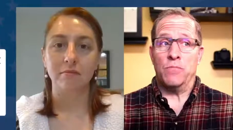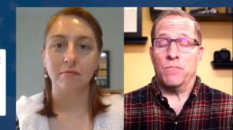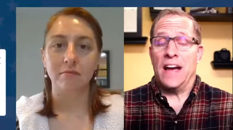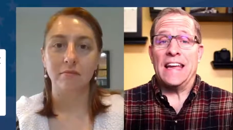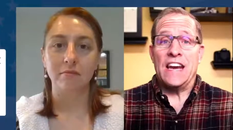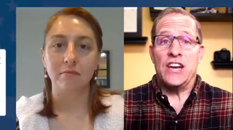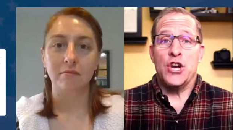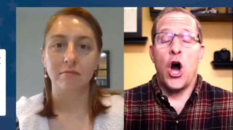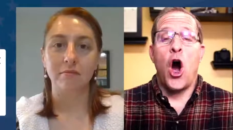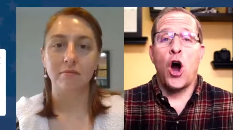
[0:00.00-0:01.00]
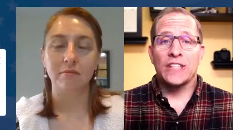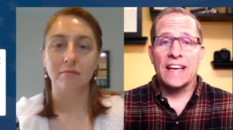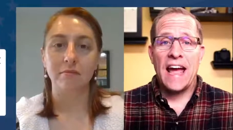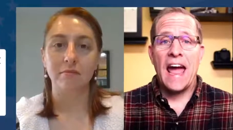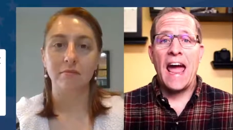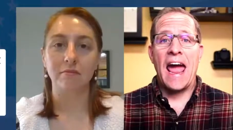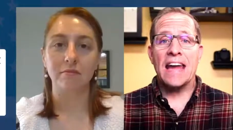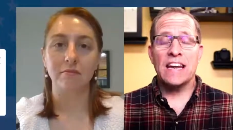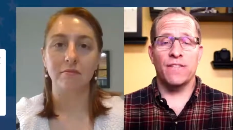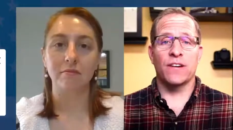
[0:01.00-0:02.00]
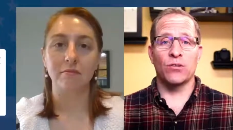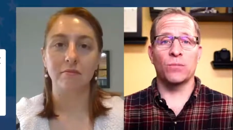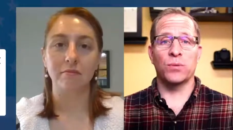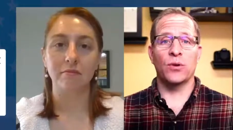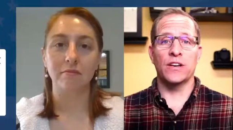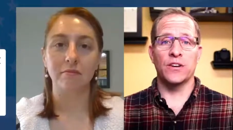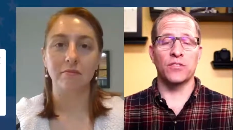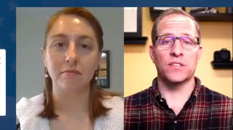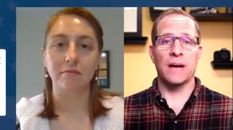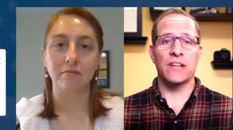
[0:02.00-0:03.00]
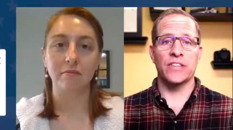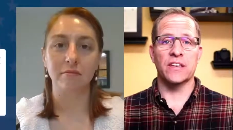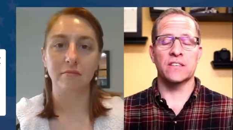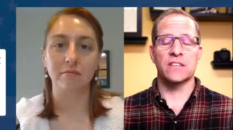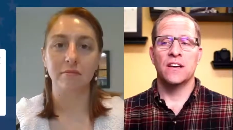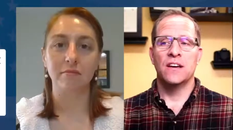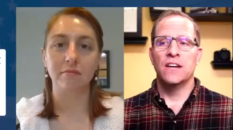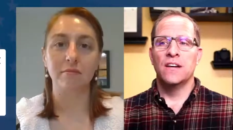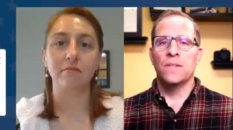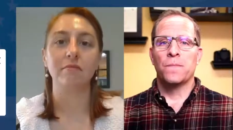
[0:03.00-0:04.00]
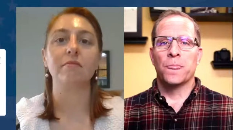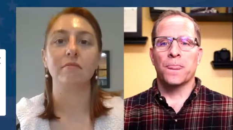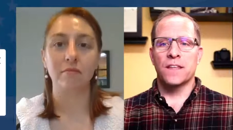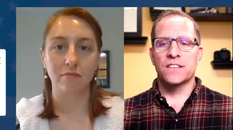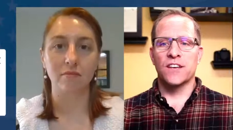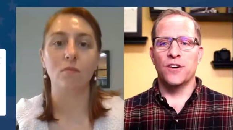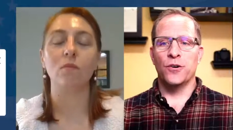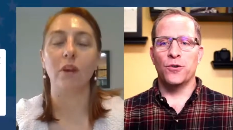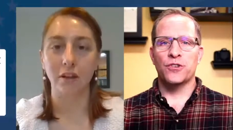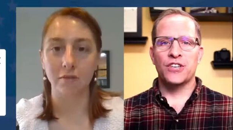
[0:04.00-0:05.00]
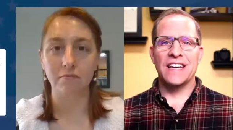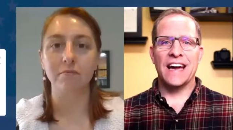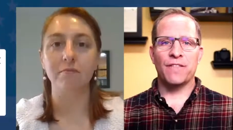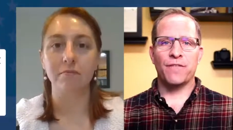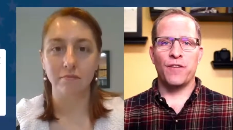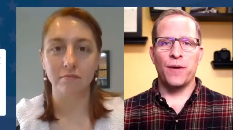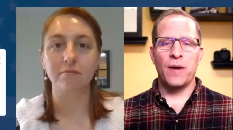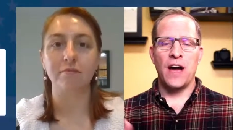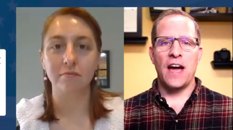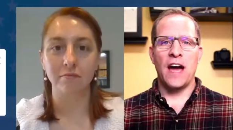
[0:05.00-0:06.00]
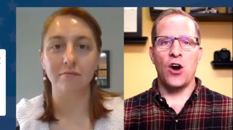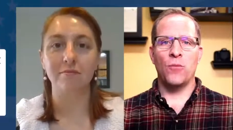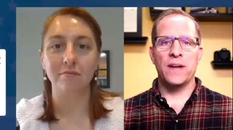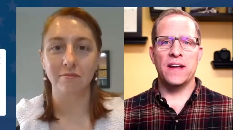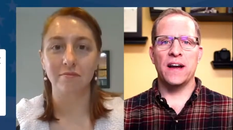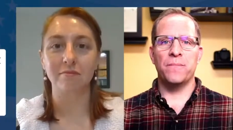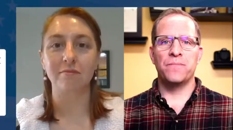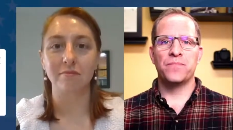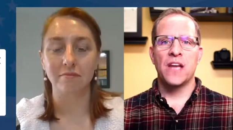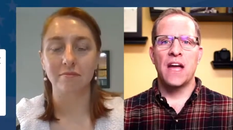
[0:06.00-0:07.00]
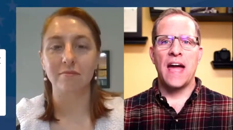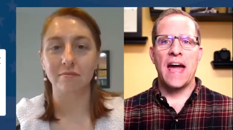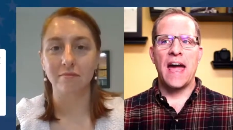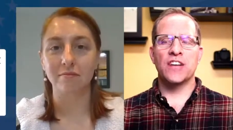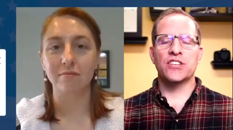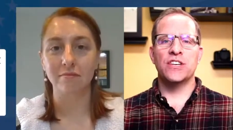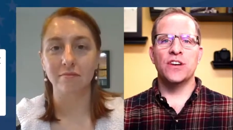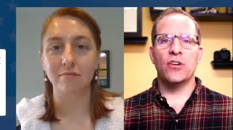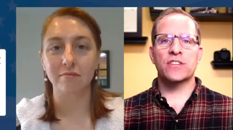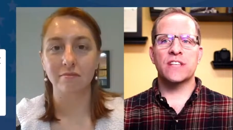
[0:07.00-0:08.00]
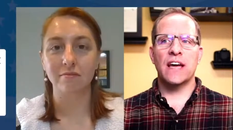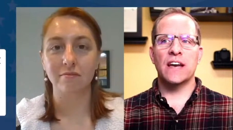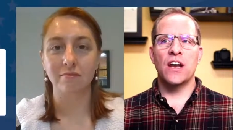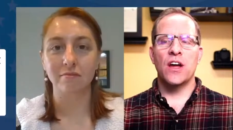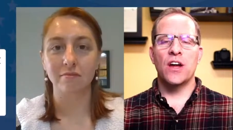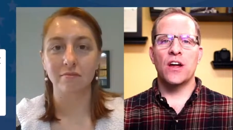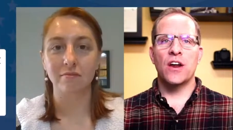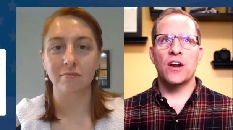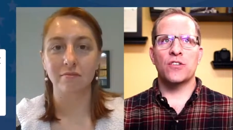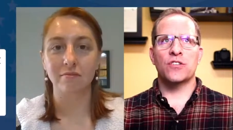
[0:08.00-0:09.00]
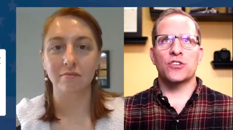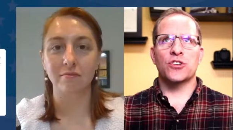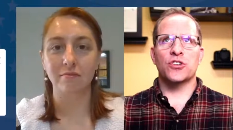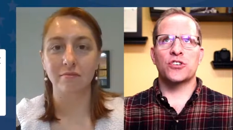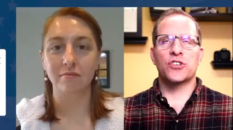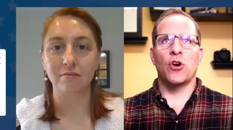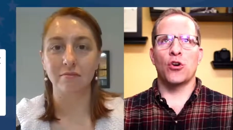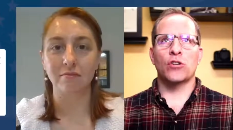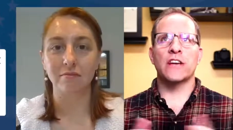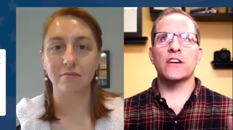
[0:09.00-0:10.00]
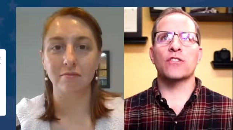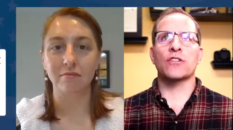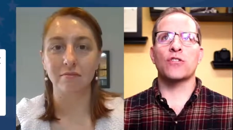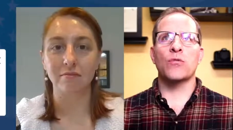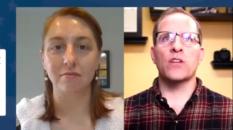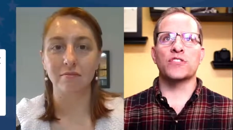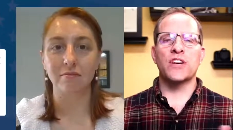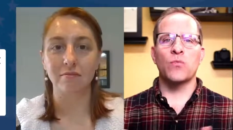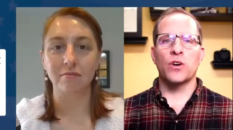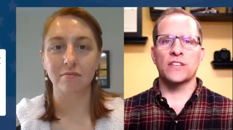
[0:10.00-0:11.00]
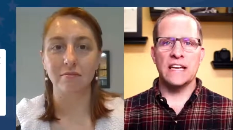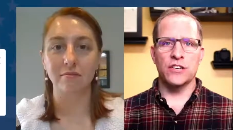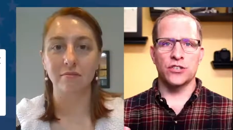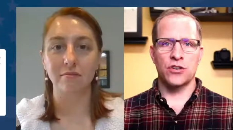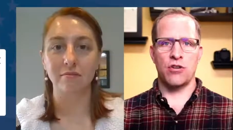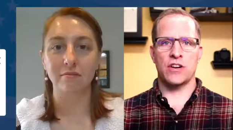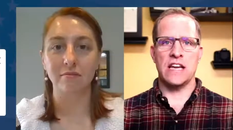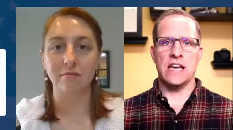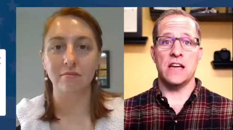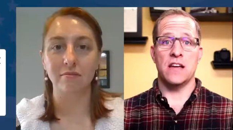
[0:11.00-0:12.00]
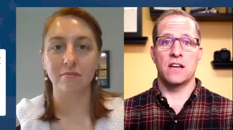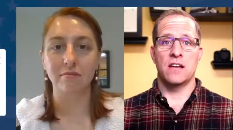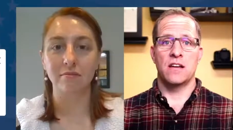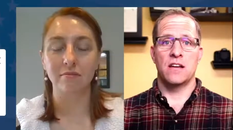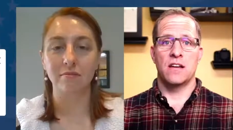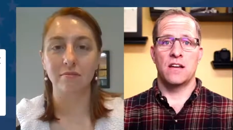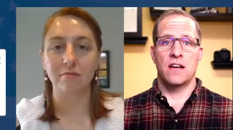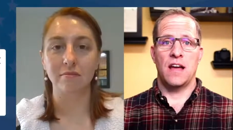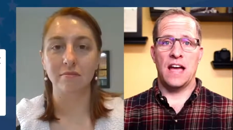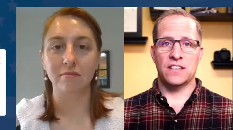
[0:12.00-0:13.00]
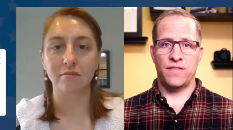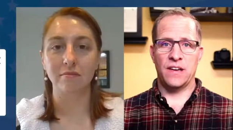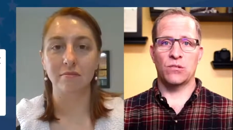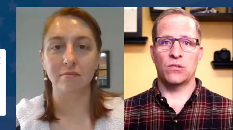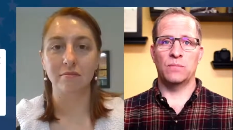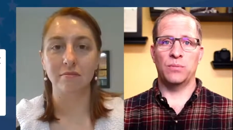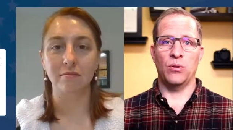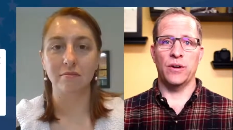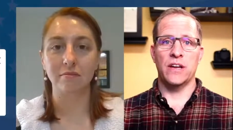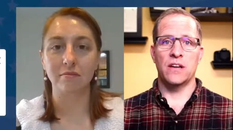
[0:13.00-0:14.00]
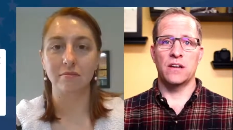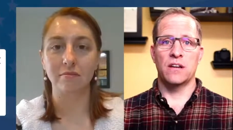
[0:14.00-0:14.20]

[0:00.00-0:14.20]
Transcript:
Speaker 1: again, hardly any federal employee knows about this. And so right. she got it from OPM and she noticed that so early in her career she worked in Turkey as a federal employee